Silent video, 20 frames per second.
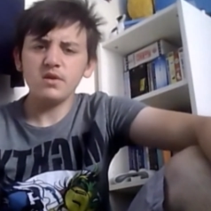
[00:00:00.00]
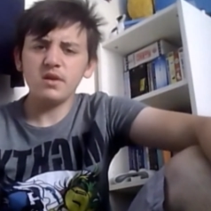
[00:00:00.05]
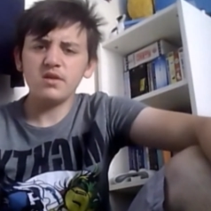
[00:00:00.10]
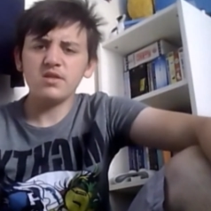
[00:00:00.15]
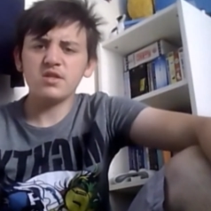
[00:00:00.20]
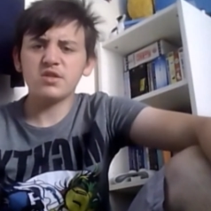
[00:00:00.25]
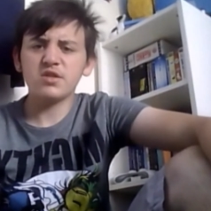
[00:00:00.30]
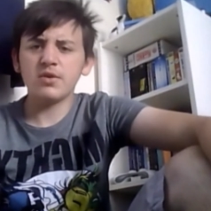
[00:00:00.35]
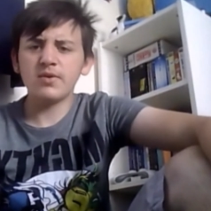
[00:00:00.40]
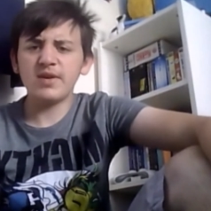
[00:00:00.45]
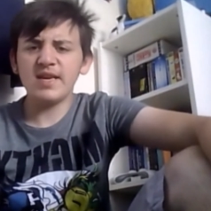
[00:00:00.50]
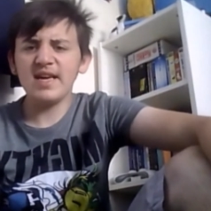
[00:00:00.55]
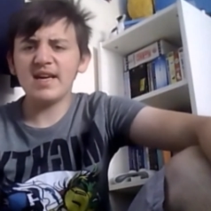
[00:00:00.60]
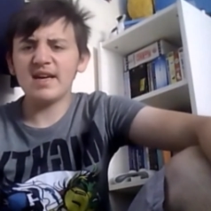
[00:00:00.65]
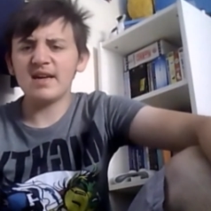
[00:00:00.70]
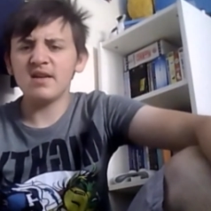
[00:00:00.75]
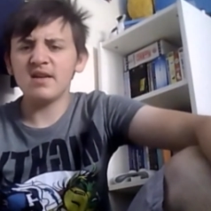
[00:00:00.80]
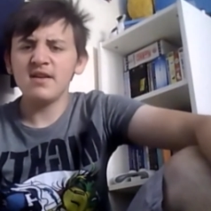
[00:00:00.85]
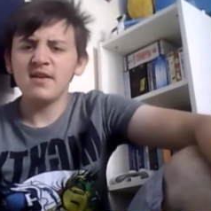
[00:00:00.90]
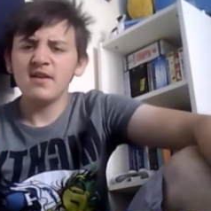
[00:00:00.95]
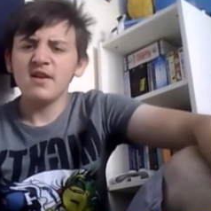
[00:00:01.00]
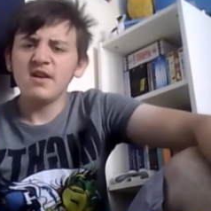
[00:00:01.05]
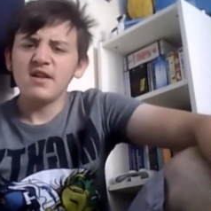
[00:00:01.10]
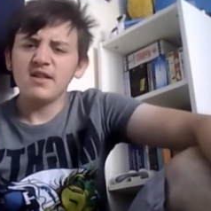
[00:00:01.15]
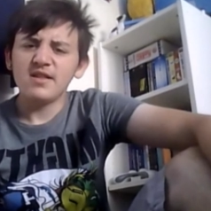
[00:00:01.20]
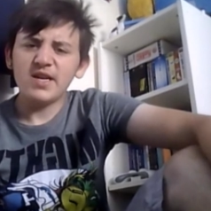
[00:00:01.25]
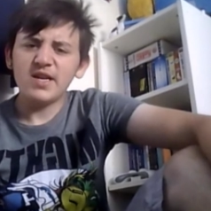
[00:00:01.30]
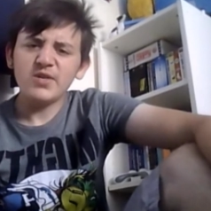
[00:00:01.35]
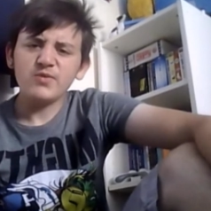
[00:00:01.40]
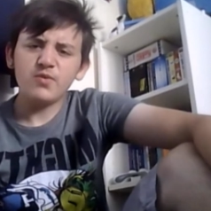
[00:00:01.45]
So yeah,
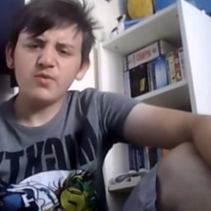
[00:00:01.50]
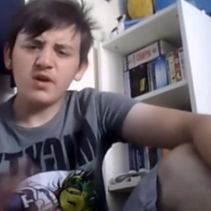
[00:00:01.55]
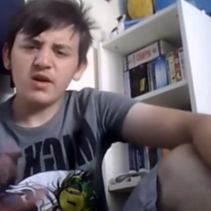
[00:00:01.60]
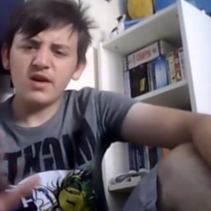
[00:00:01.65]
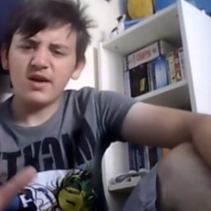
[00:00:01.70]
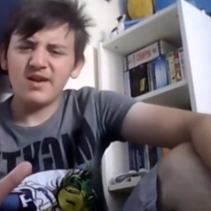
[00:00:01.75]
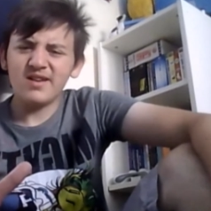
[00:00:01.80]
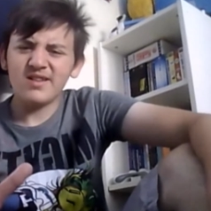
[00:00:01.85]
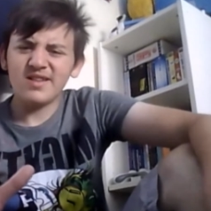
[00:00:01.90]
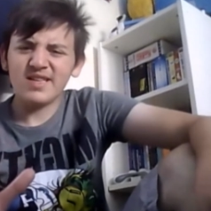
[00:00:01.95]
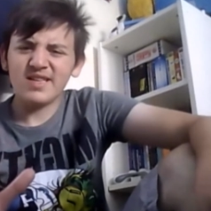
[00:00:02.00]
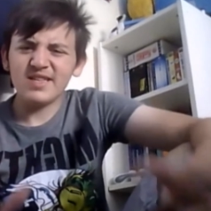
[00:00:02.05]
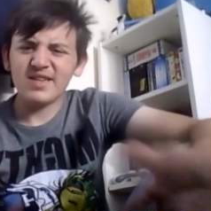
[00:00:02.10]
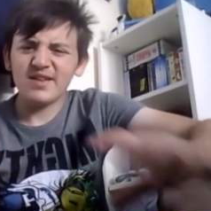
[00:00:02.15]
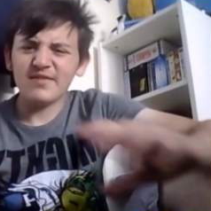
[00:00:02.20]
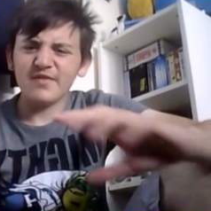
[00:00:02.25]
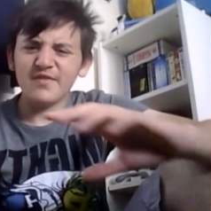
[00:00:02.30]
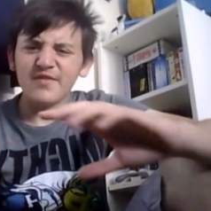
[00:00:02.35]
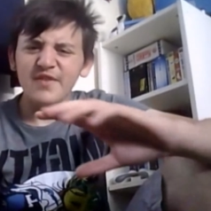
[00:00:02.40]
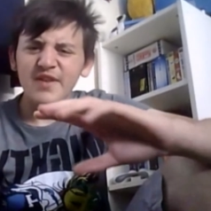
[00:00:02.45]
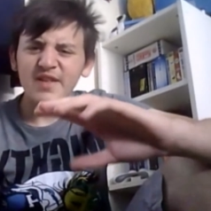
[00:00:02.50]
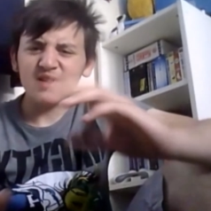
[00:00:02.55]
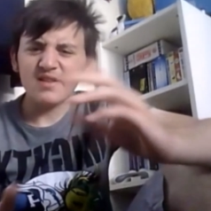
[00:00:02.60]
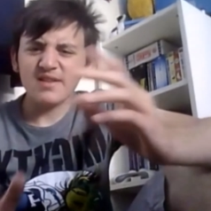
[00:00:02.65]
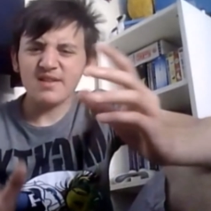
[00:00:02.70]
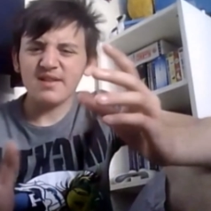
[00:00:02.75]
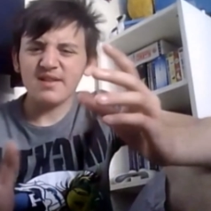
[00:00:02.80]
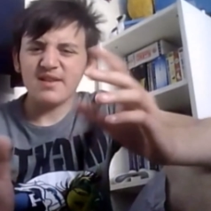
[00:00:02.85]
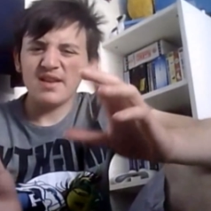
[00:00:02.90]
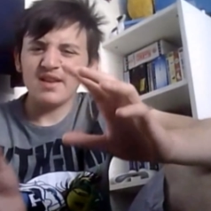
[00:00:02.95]
that's another thing
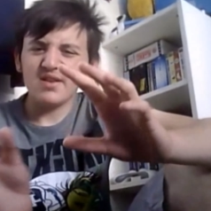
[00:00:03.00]
that,